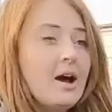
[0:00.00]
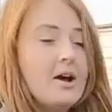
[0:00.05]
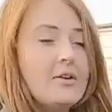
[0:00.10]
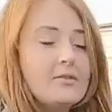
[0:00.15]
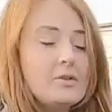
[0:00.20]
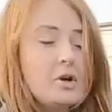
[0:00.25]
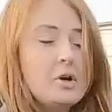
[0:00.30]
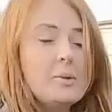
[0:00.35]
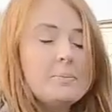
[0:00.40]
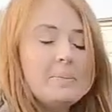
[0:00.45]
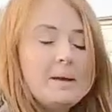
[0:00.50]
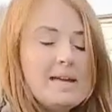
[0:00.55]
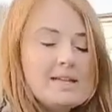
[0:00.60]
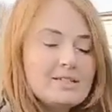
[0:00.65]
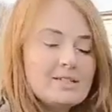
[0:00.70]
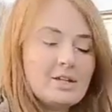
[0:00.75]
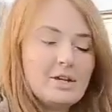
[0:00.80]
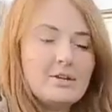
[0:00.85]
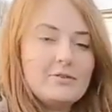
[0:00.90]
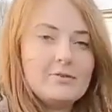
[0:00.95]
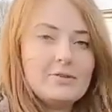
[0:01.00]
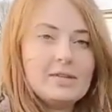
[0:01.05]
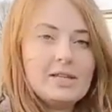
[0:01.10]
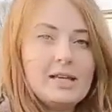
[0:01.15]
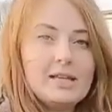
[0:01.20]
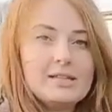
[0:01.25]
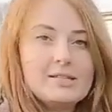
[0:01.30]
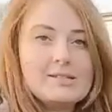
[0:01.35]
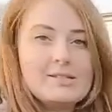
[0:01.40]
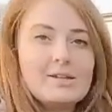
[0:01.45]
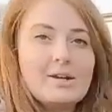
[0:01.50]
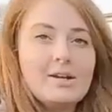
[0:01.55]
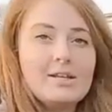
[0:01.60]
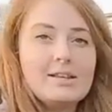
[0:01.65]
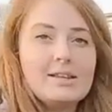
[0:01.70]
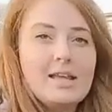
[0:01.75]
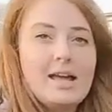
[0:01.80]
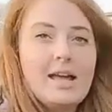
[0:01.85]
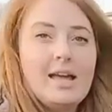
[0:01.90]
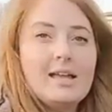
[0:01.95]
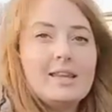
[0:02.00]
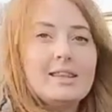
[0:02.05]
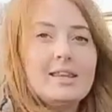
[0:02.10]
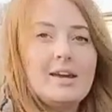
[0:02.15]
I've got a bed over the other side there